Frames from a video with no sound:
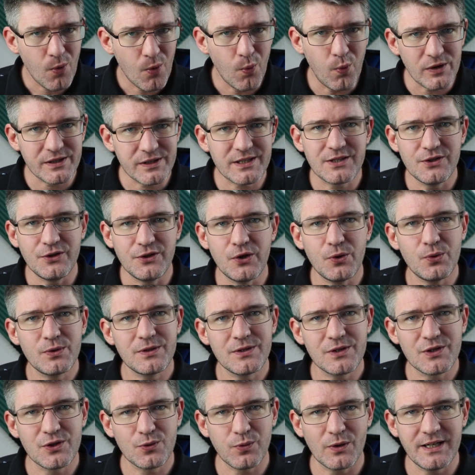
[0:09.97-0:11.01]
what's new
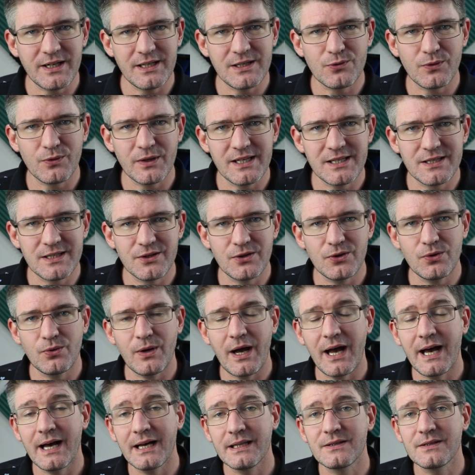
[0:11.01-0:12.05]
to
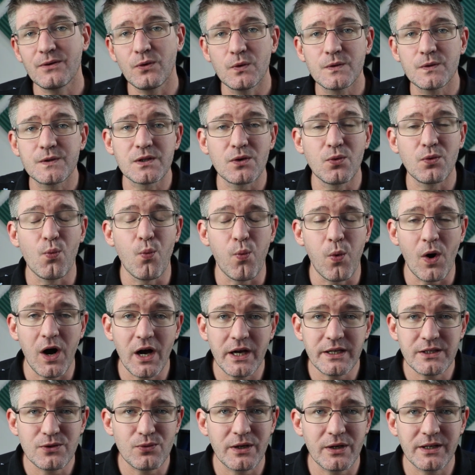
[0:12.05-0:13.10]
2022, and also
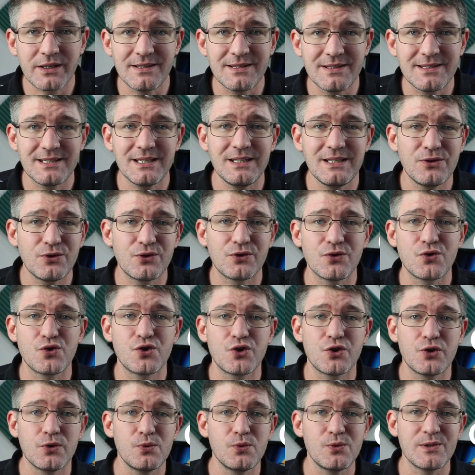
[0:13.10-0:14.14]
why do I continue to
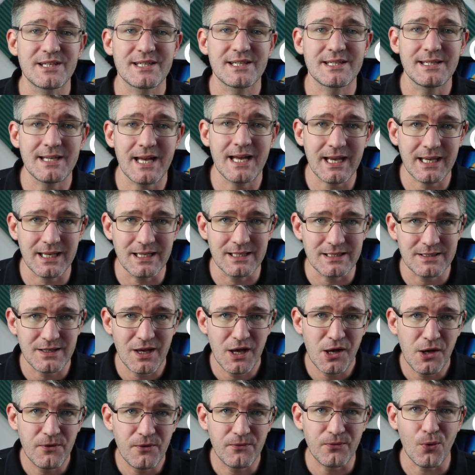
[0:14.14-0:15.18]
choose Snagit
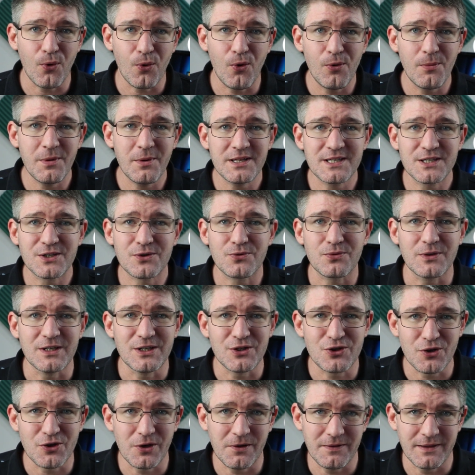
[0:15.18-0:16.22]
for all my
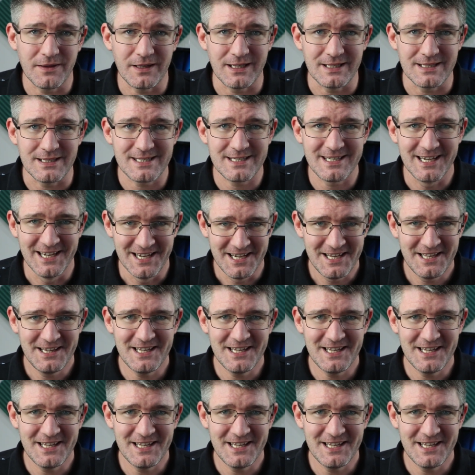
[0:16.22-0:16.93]
screenshot needs.